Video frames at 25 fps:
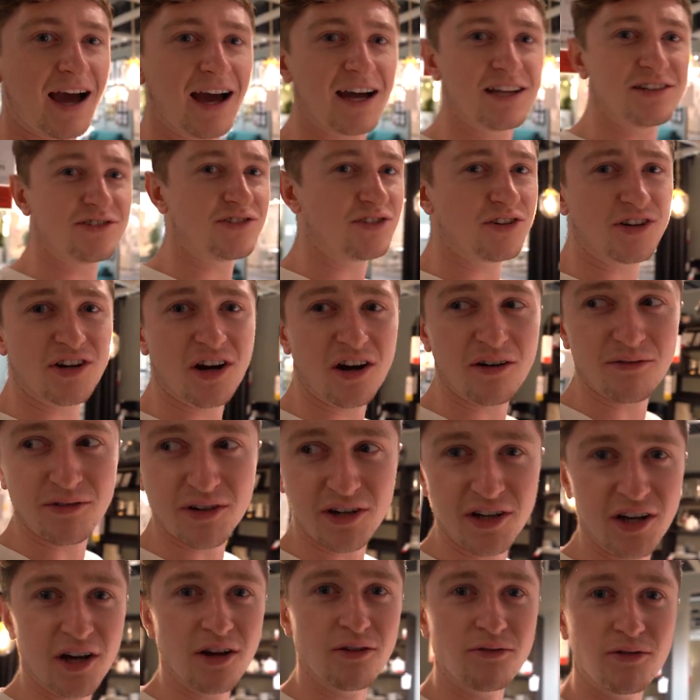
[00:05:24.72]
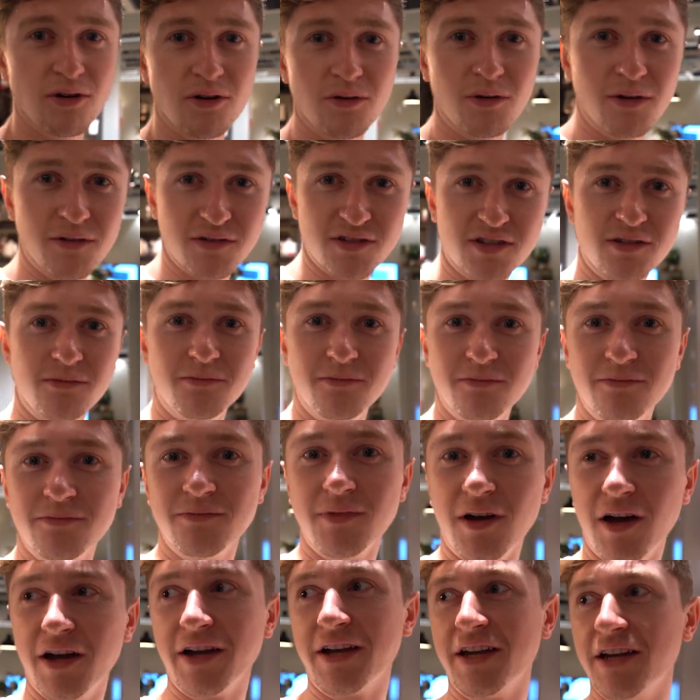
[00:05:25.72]
and you can't really go wrong with some
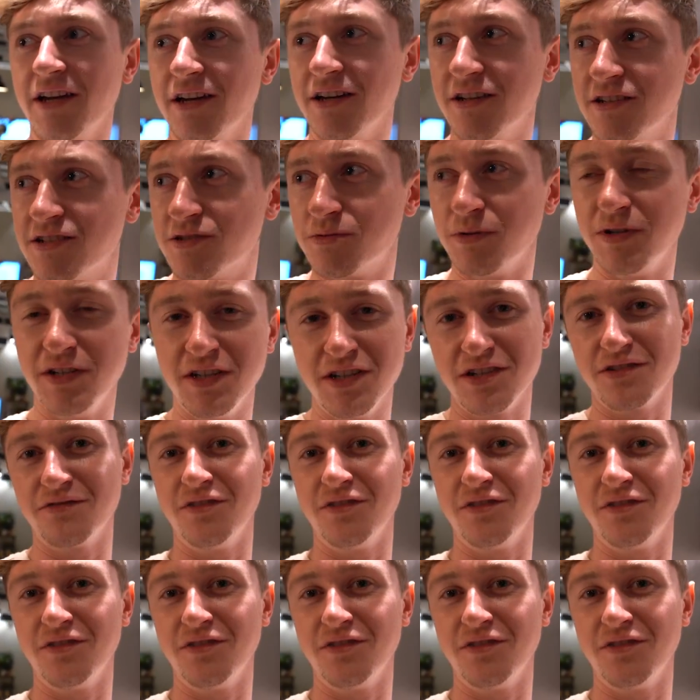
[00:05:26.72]
IKEA Swedish